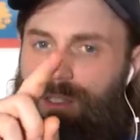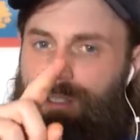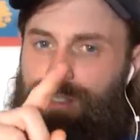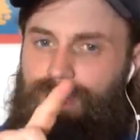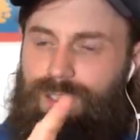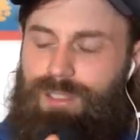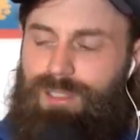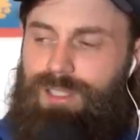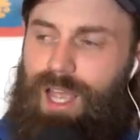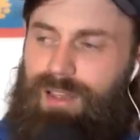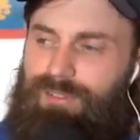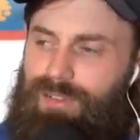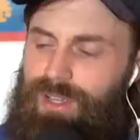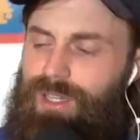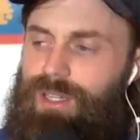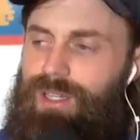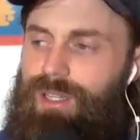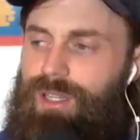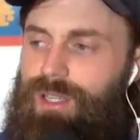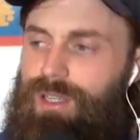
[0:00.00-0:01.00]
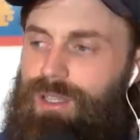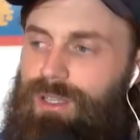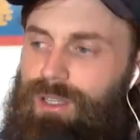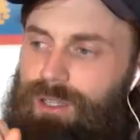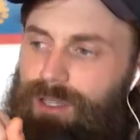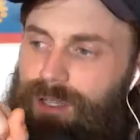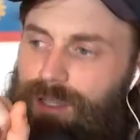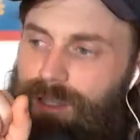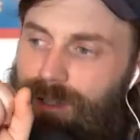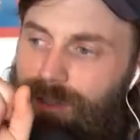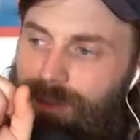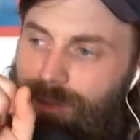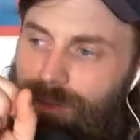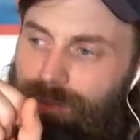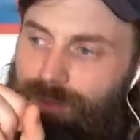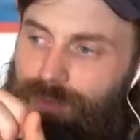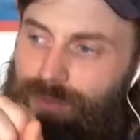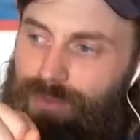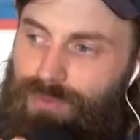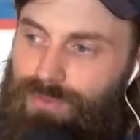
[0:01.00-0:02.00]

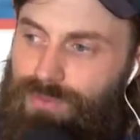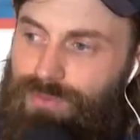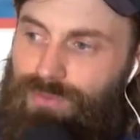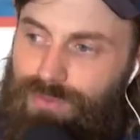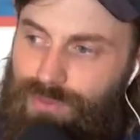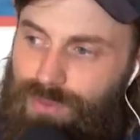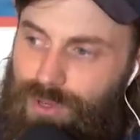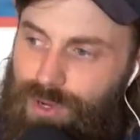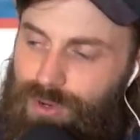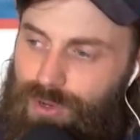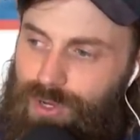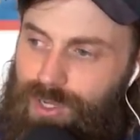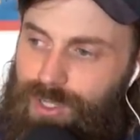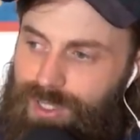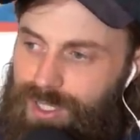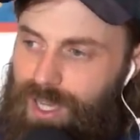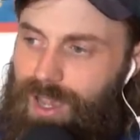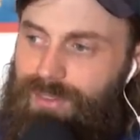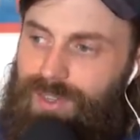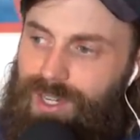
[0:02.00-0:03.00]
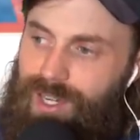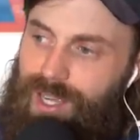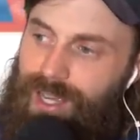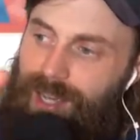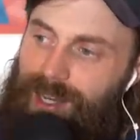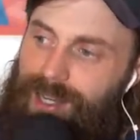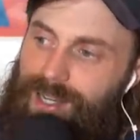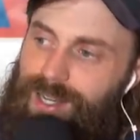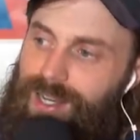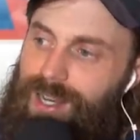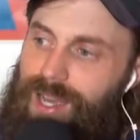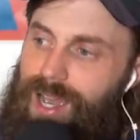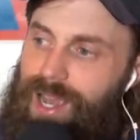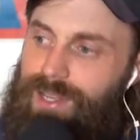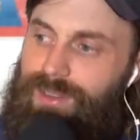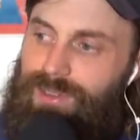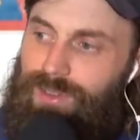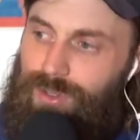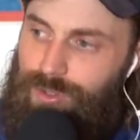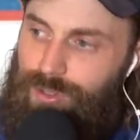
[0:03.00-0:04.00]
7:30 and
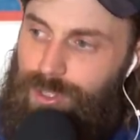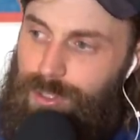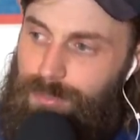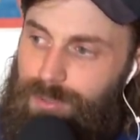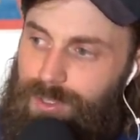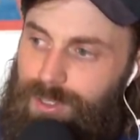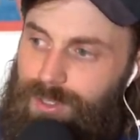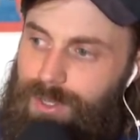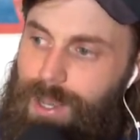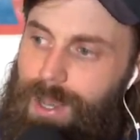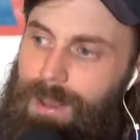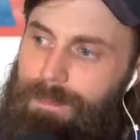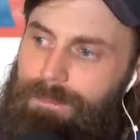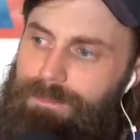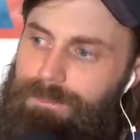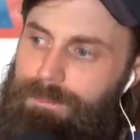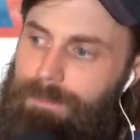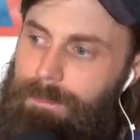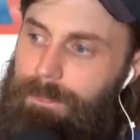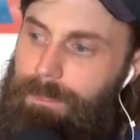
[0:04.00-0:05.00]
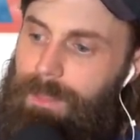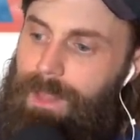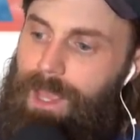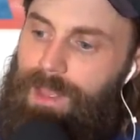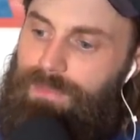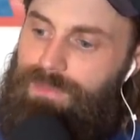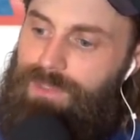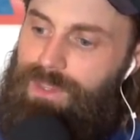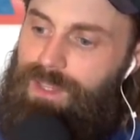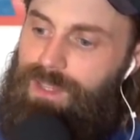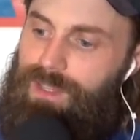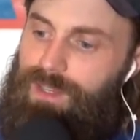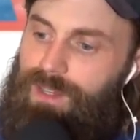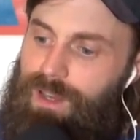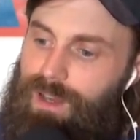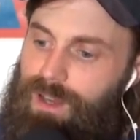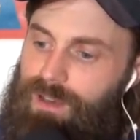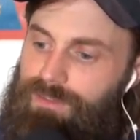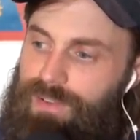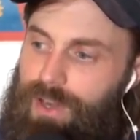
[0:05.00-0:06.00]
9:30 p.m. at the
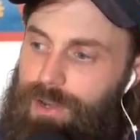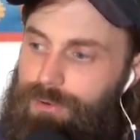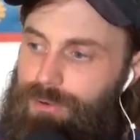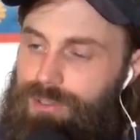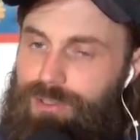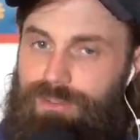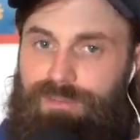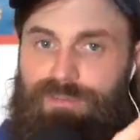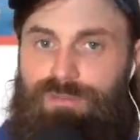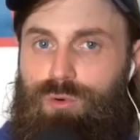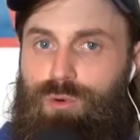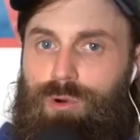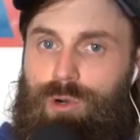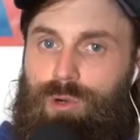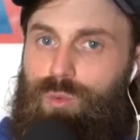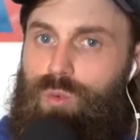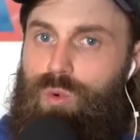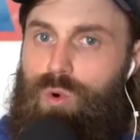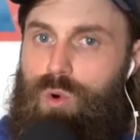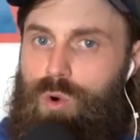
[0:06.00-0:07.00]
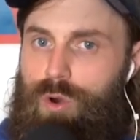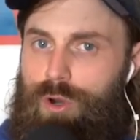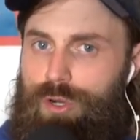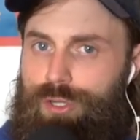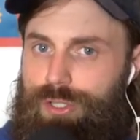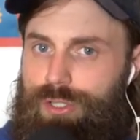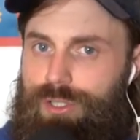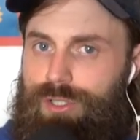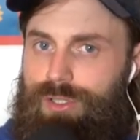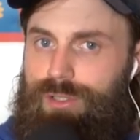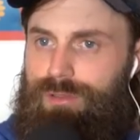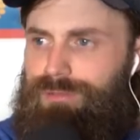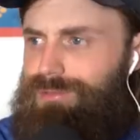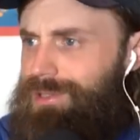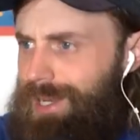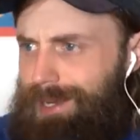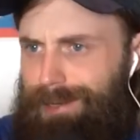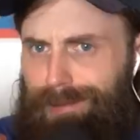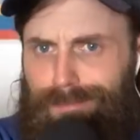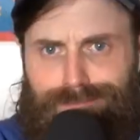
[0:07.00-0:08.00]
Veterans of Foreign Wars. It's
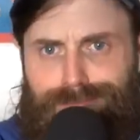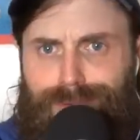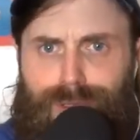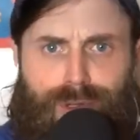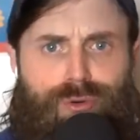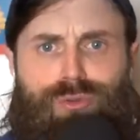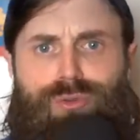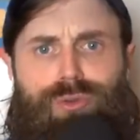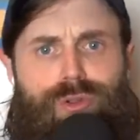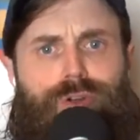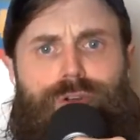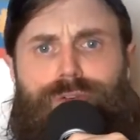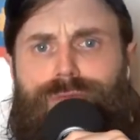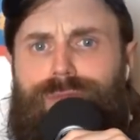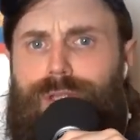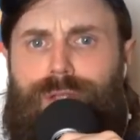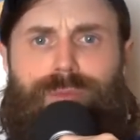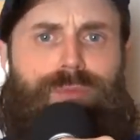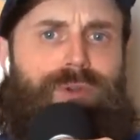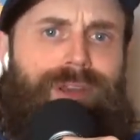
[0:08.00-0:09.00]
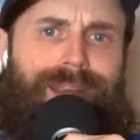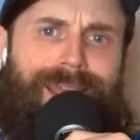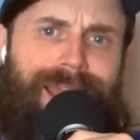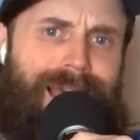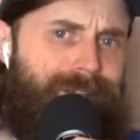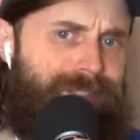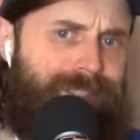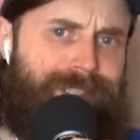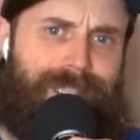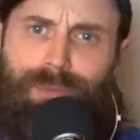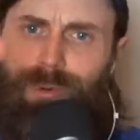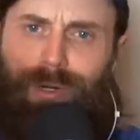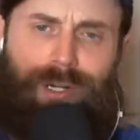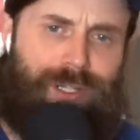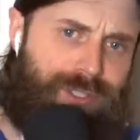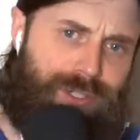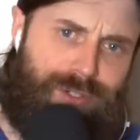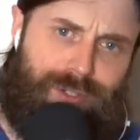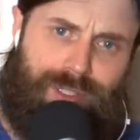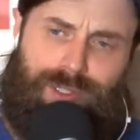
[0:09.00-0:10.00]
like a cool little community house thing. We're going
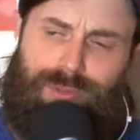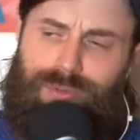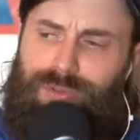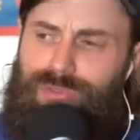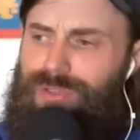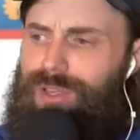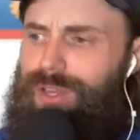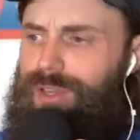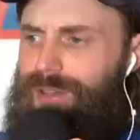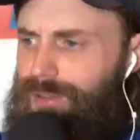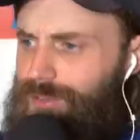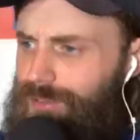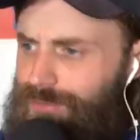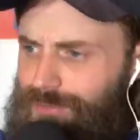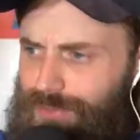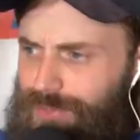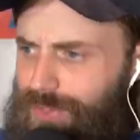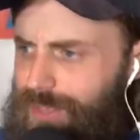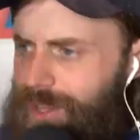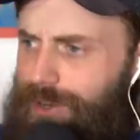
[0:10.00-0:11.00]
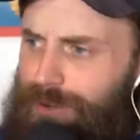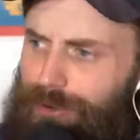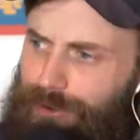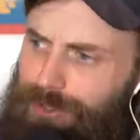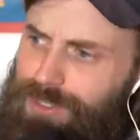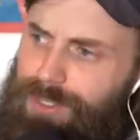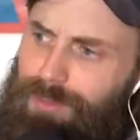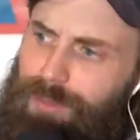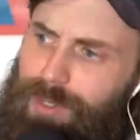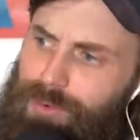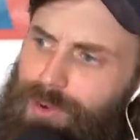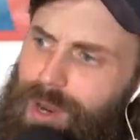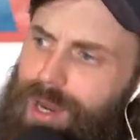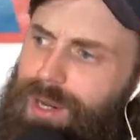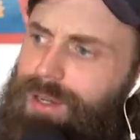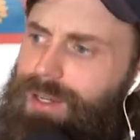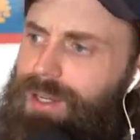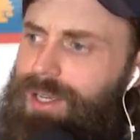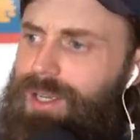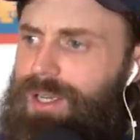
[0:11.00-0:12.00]
to turn into a little theater. It's going to be
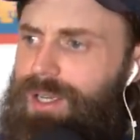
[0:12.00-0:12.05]
great.